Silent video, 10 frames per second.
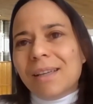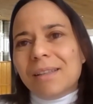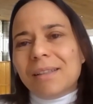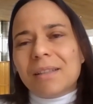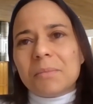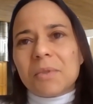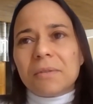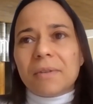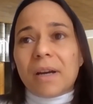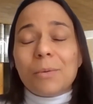in terms
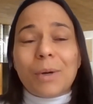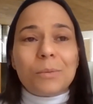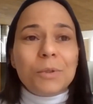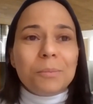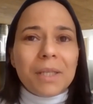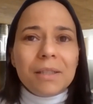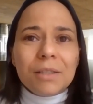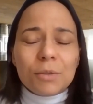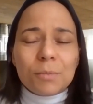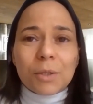of how I would
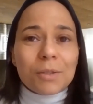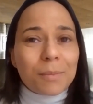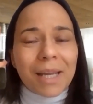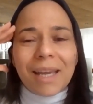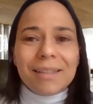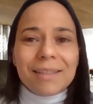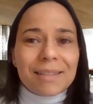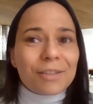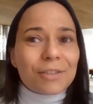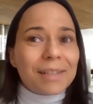manage, because my head is
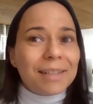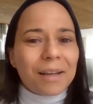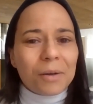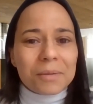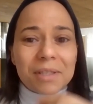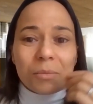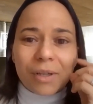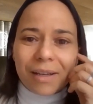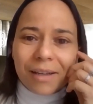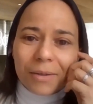actually now
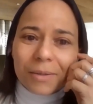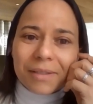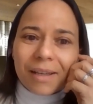somewhere else.